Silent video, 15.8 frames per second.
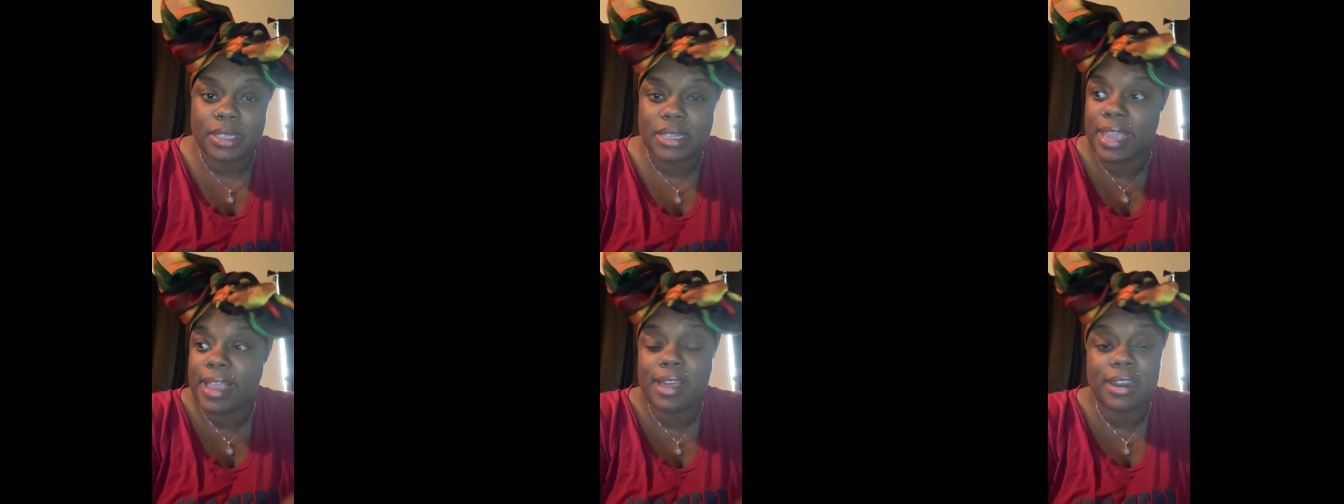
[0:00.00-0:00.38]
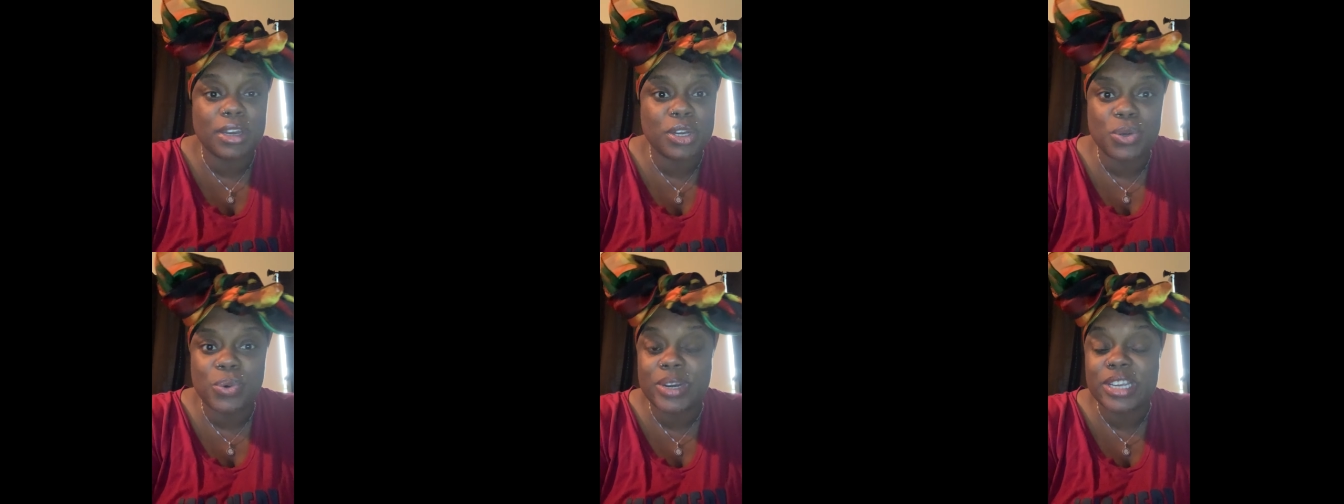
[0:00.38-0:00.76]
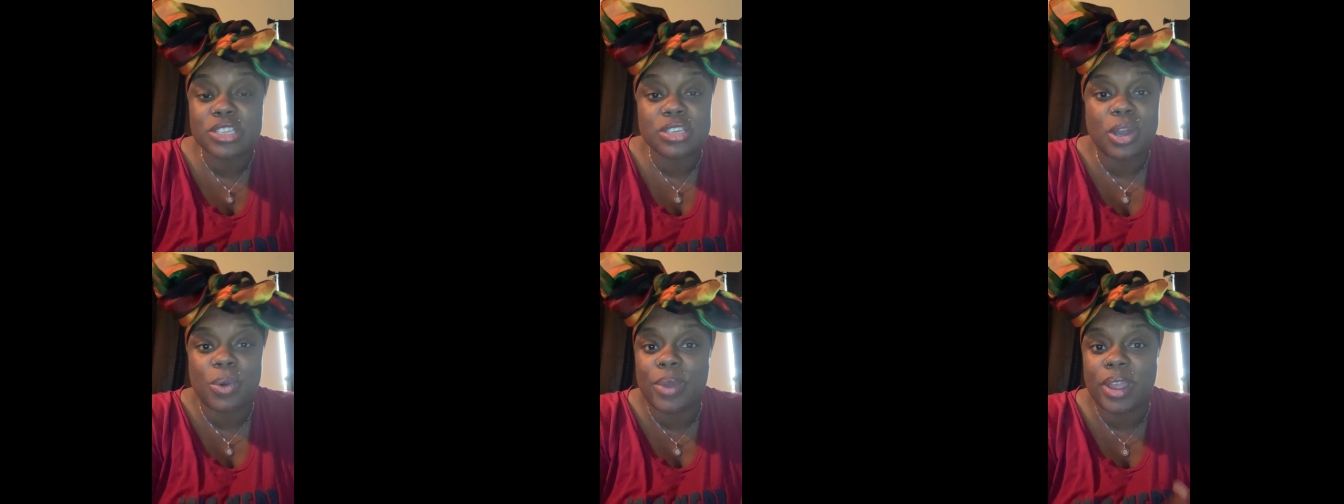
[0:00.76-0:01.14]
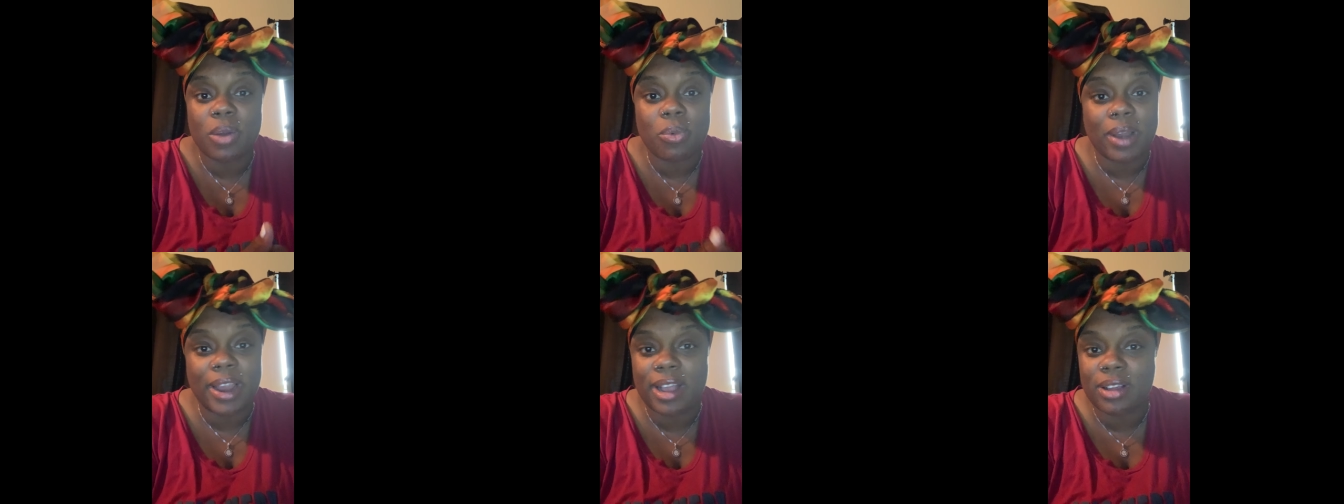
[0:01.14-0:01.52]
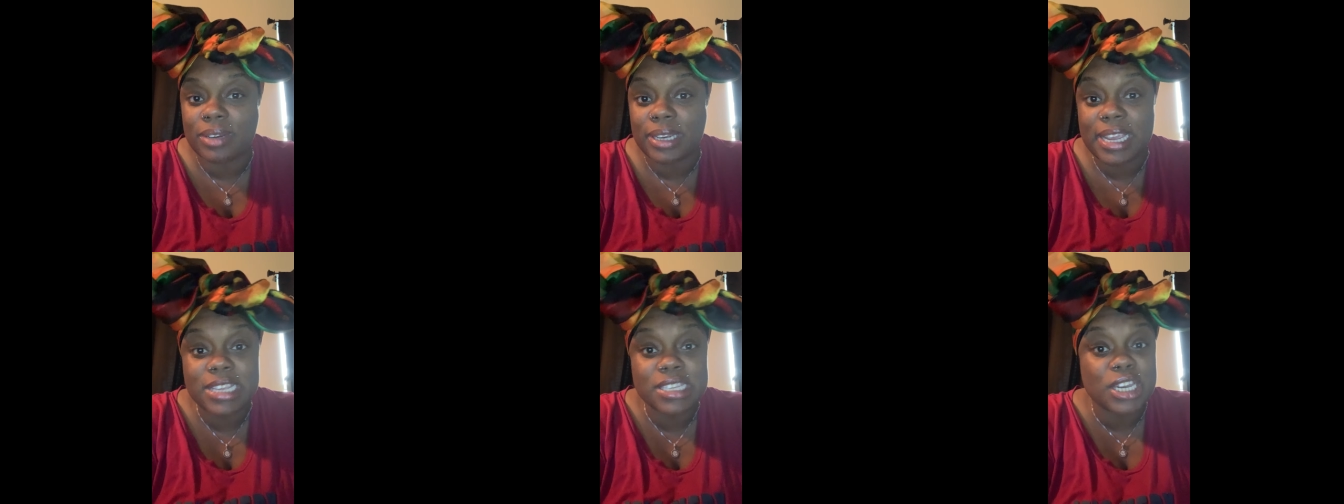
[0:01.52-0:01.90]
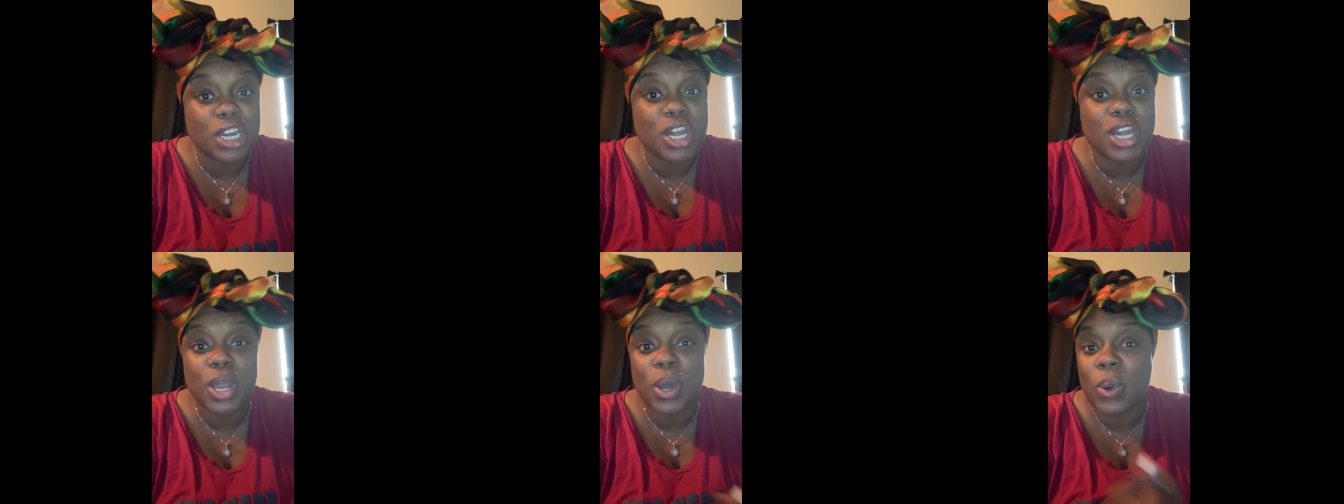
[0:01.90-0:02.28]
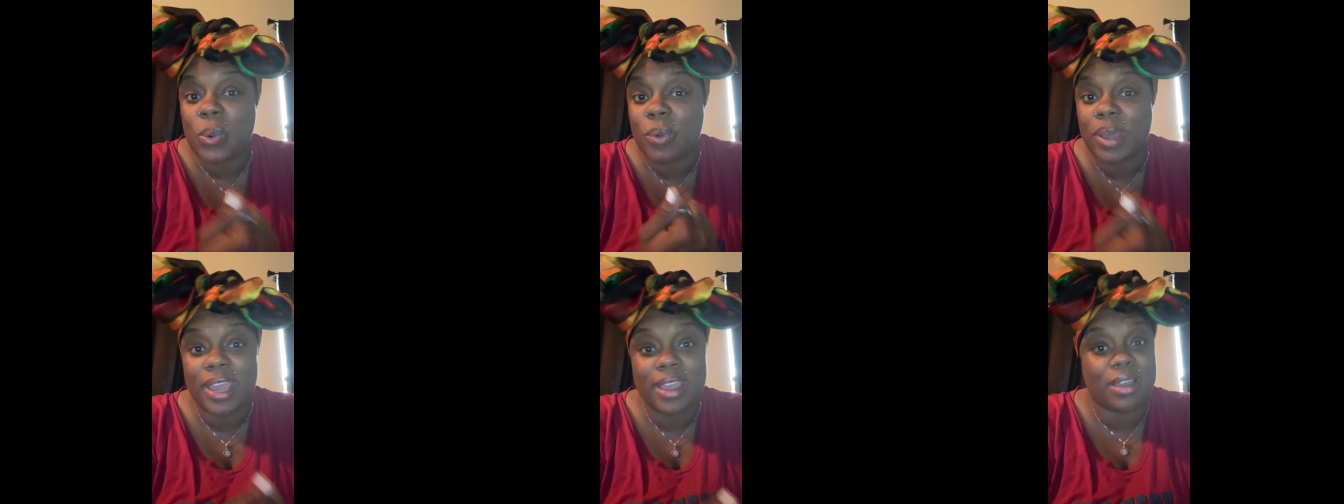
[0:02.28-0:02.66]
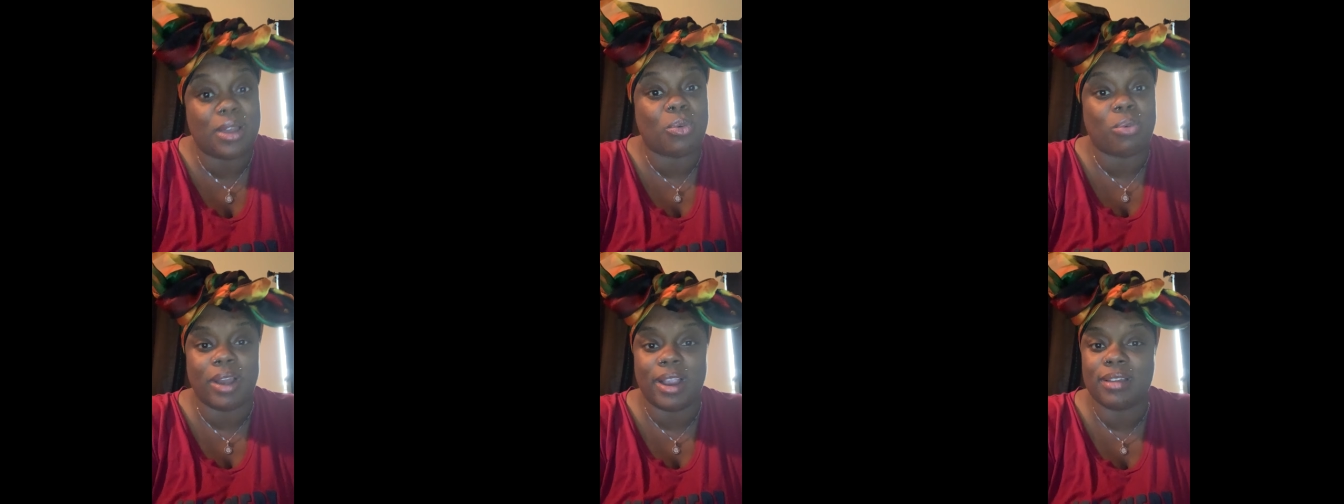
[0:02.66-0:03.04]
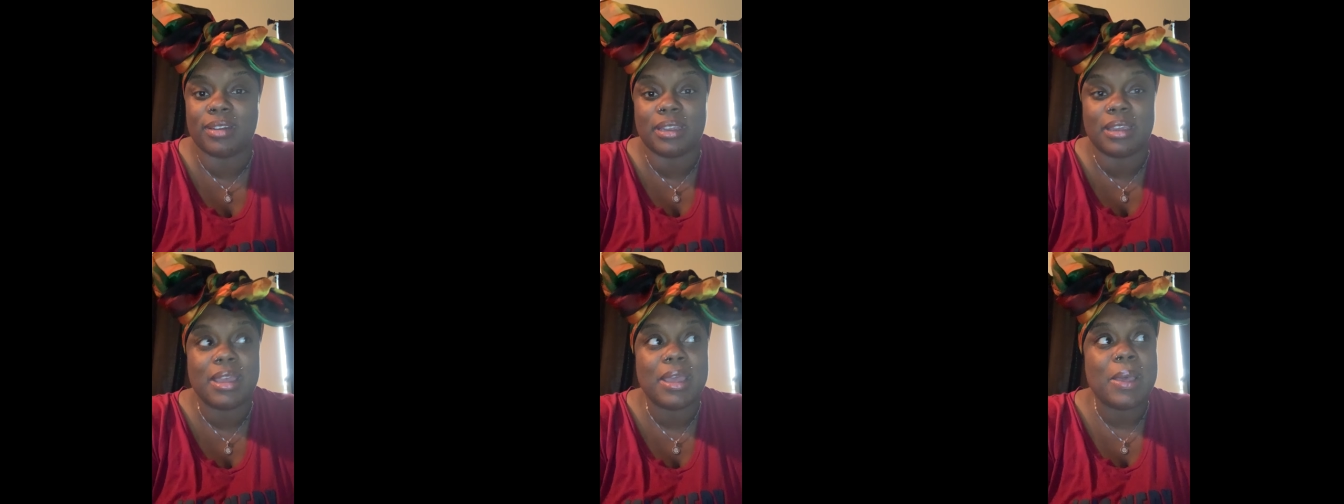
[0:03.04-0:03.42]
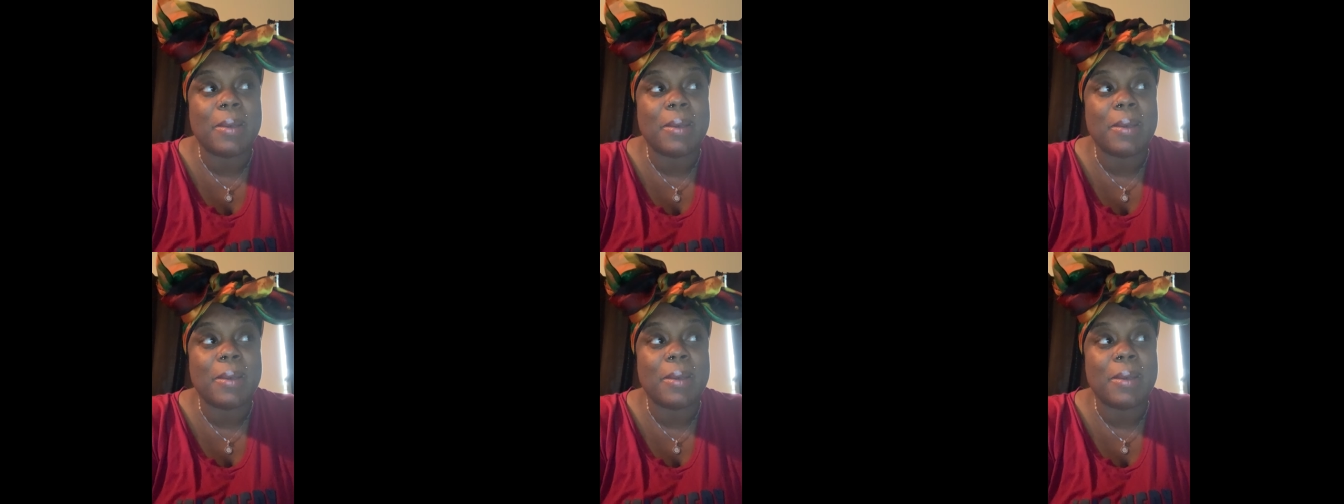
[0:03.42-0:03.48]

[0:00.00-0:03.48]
They're going to do it. There's no way around it. It's no way around it.